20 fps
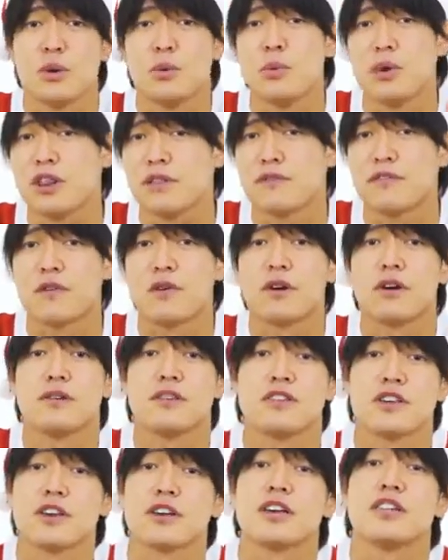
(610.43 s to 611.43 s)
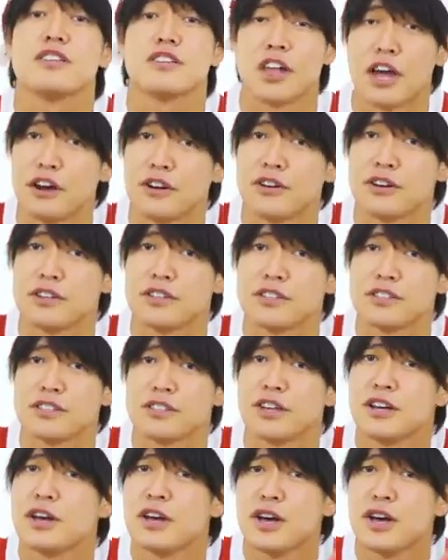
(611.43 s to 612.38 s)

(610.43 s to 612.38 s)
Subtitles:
with 4 chicken tenders.